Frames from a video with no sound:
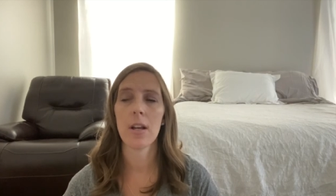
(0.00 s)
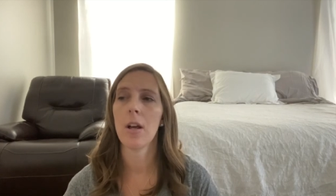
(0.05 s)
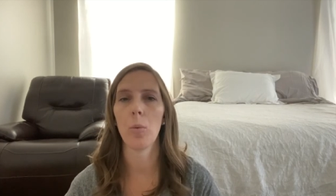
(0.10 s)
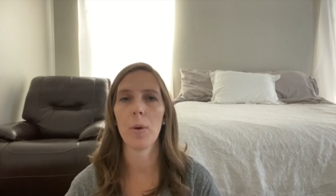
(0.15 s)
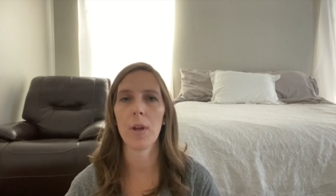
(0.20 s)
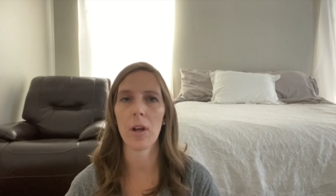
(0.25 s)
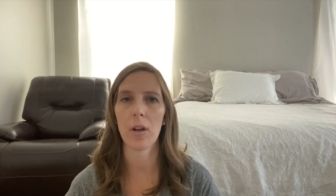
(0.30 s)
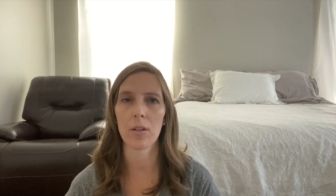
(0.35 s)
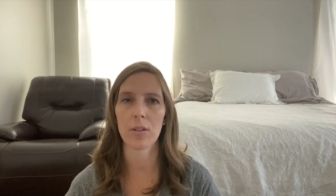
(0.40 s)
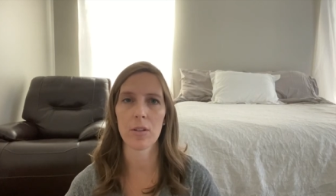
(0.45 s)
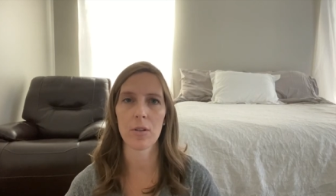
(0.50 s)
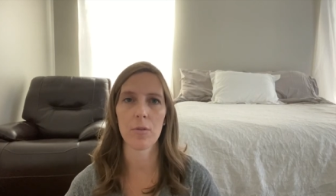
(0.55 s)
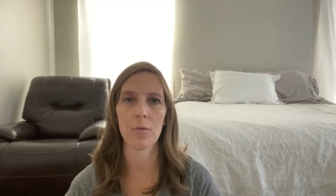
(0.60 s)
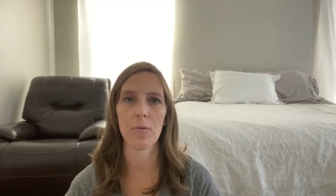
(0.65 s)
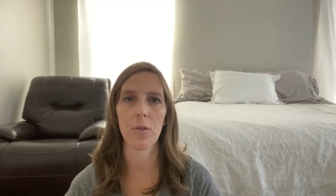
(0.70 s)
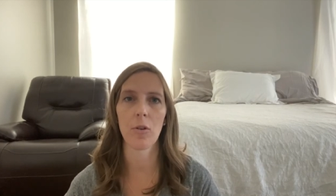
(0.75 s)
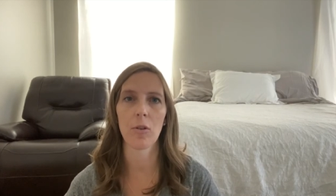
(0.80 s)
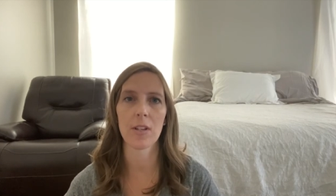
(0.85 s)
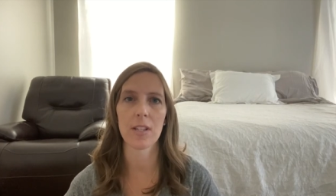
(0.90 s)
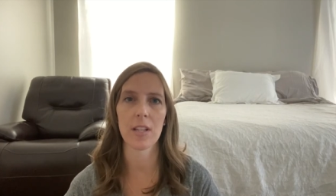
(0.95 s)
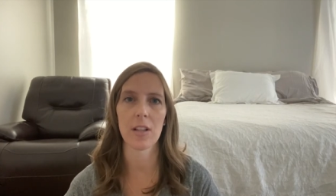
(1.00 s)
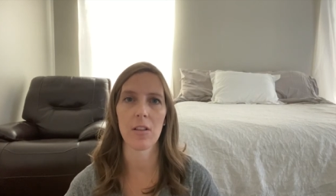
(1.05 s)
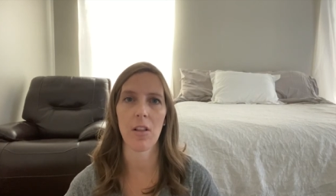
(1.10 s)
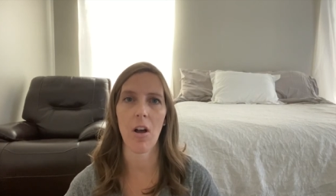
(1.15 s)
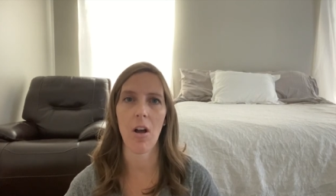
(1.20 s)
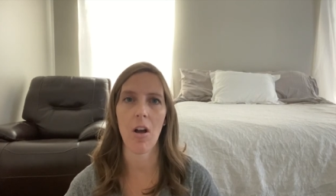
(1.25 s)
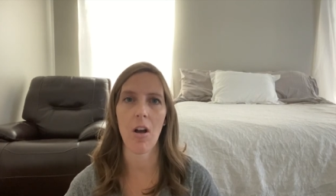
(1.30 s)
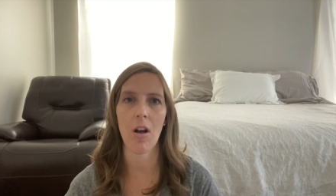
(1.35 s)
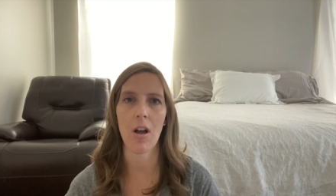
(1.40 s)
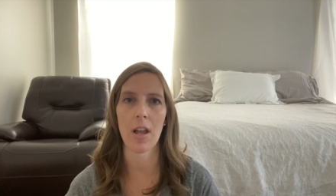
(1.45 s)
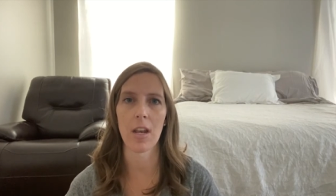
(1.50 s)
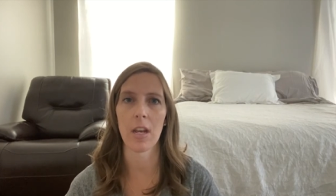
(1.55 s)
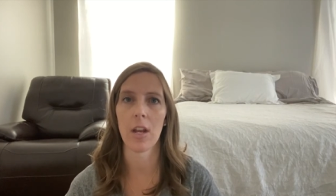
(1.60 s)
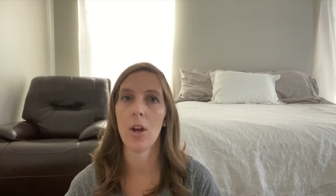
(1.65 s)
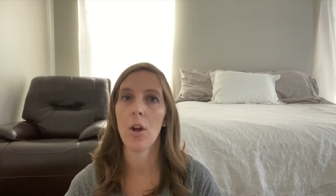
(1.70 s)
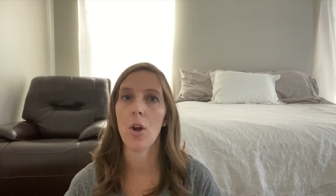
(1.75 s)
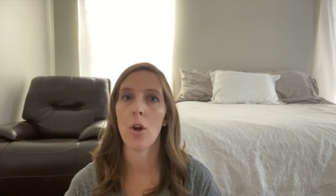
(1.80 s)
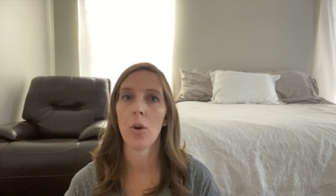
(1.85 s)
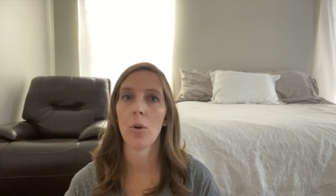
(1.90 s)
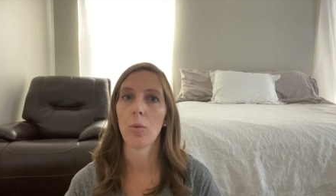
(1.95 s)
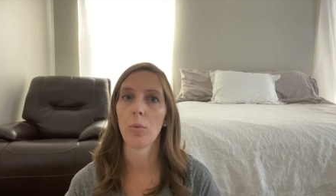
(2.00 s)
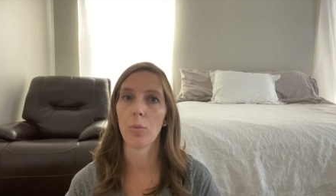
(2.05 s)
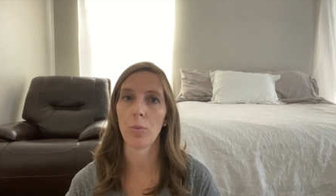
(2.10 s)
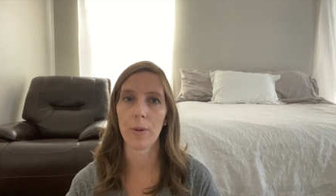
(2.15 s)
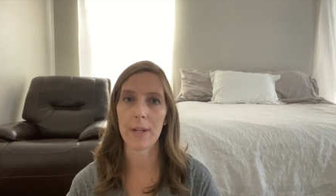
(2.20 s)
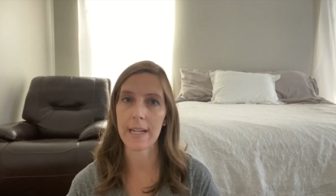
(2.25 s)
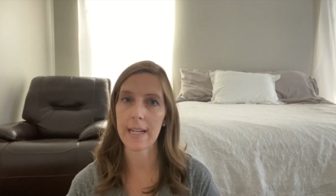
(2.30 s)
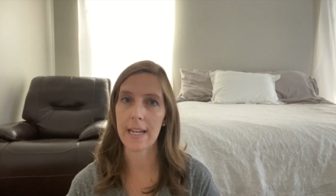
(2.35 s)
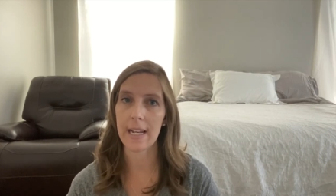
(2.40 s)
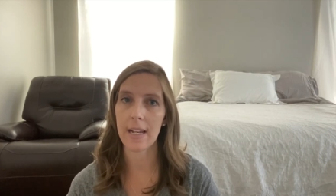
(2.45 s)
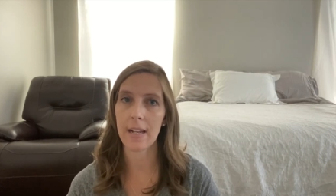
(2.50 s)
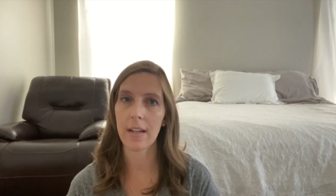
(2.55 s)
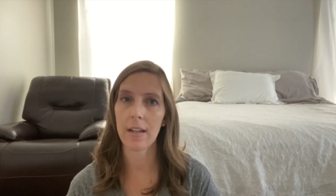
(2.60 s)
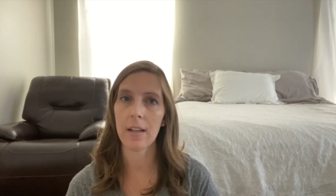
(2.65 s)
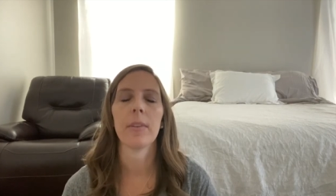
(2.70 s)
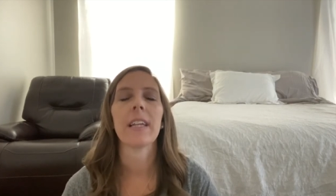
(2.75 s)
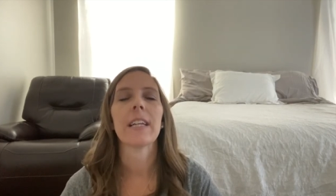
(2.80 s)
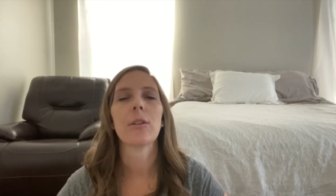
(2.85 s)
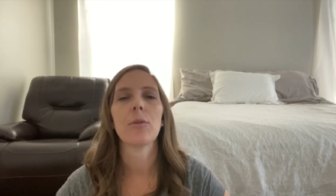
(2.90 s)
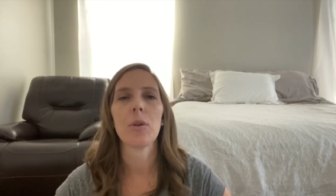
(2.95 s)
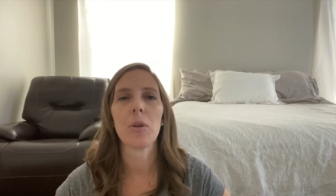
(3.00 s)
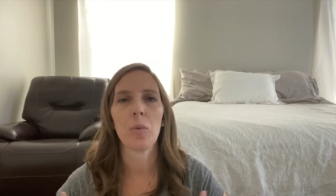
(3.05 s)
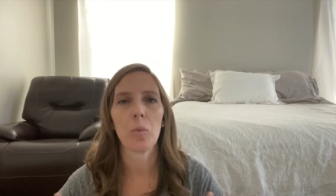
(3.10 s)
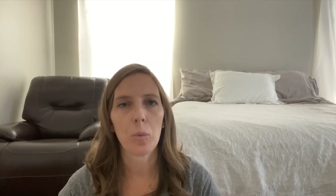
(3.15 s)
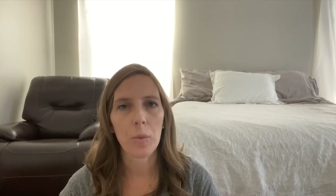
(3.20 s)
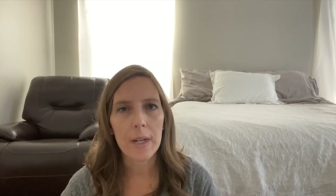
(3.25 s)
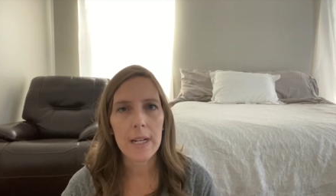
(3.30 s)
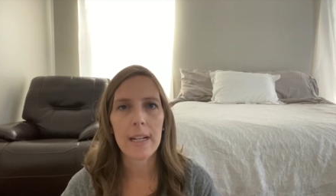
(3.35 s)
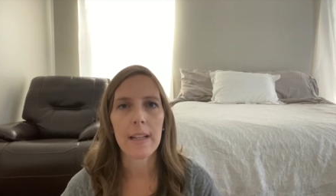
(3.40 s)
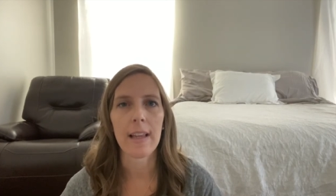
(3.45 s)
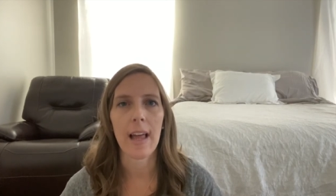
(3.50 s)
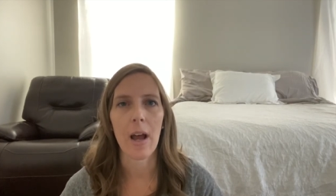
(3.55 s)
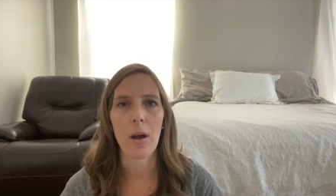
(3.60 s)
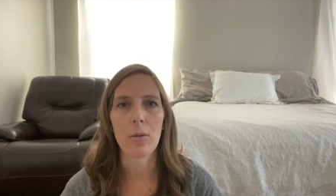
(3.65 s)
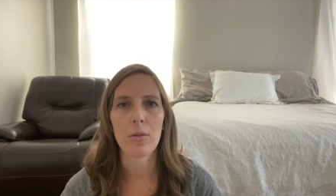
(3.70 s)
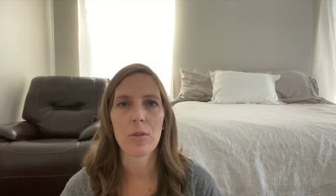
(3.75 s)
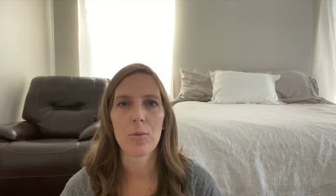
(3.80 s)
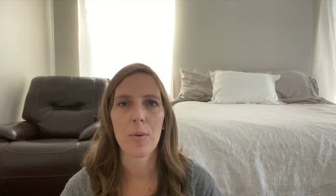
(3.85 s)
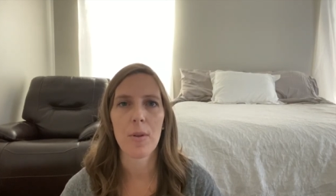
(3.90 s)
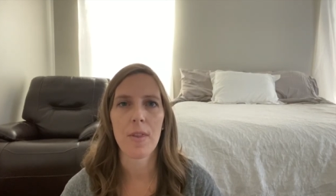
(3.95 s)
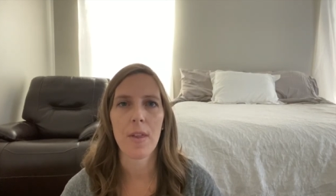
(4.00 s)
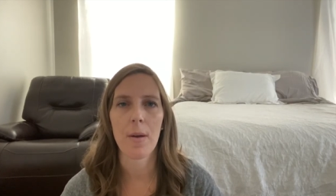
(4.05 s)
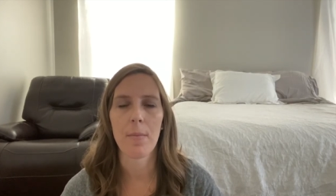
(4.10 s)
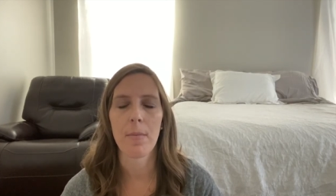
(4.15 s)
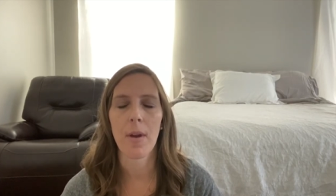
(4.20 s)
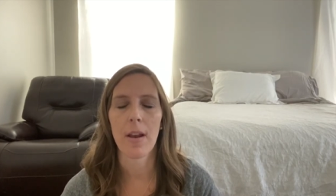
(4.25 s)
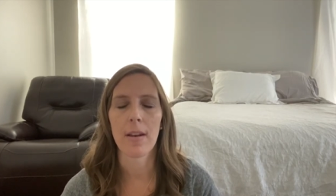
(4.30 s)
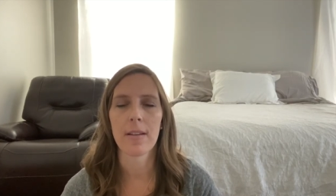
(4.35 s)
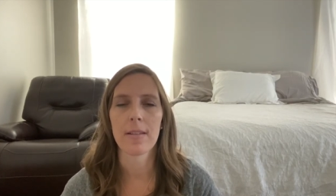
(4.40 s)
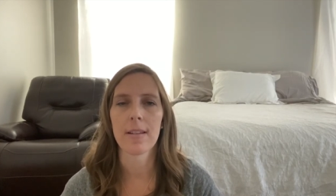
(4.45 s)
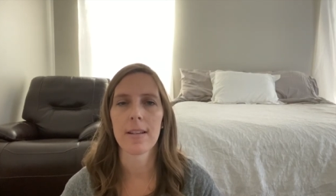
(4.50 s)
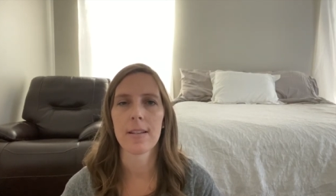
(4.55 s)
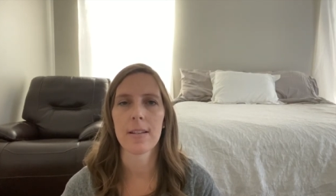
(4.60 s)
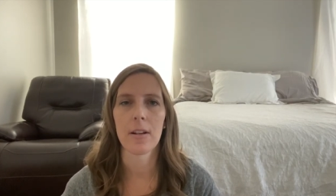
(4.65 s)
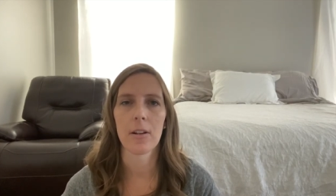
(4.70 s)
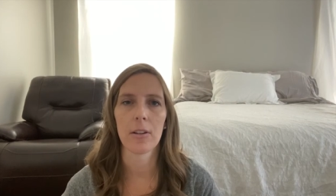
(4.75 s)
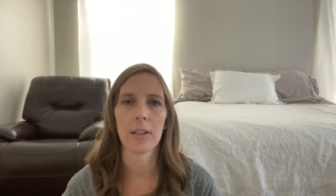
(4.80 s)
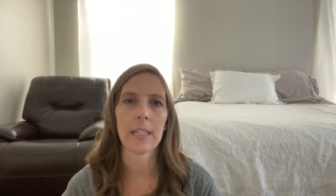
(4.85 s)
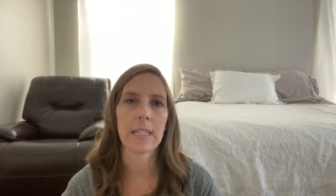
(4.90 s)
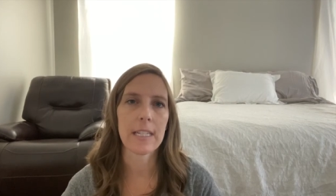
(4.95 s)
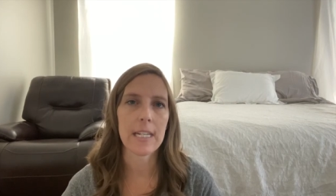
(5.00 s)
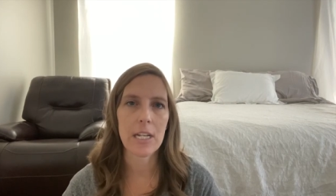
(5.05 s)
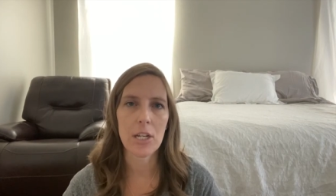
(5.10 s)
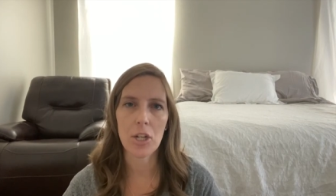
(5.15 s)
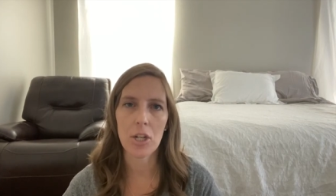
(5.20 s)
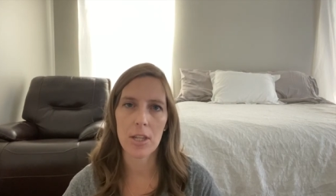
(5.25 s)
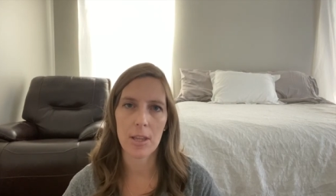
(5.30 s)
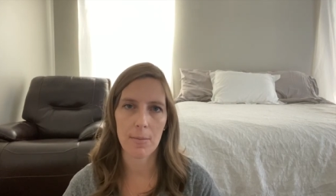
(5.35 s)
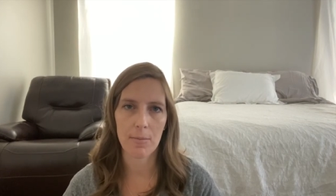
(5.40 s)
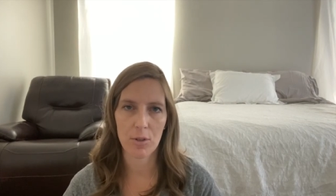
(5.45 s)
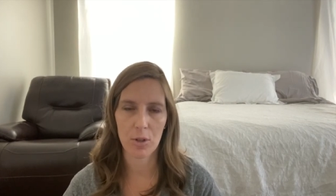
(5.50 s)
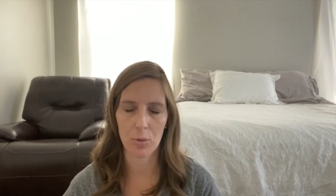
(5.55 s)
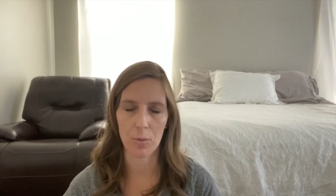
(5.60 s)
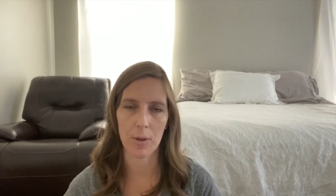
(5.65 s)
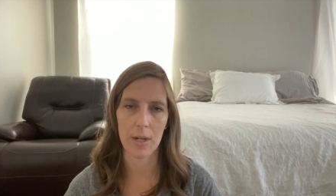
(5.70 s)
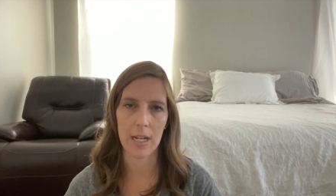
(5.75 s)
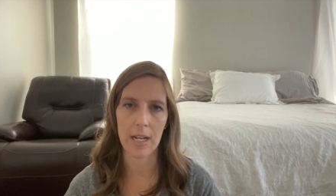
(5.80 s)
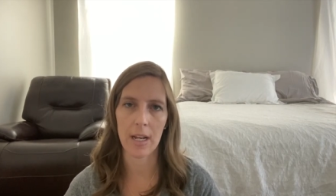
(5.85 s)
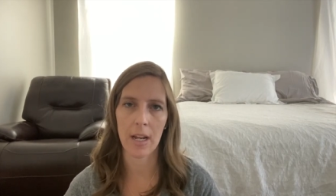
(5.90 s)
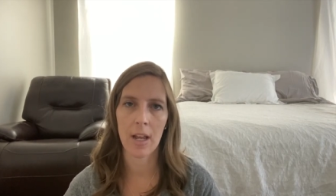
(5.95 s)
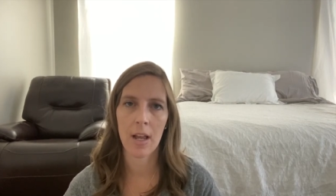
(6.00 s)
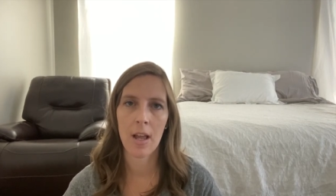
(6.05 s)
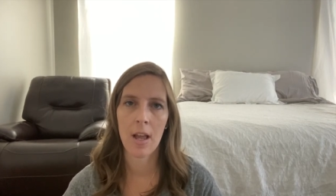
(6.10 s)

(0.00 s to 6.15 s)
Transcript: We also focus a lot on reading, like doing read alouds with them, not necessarily teaching them to read.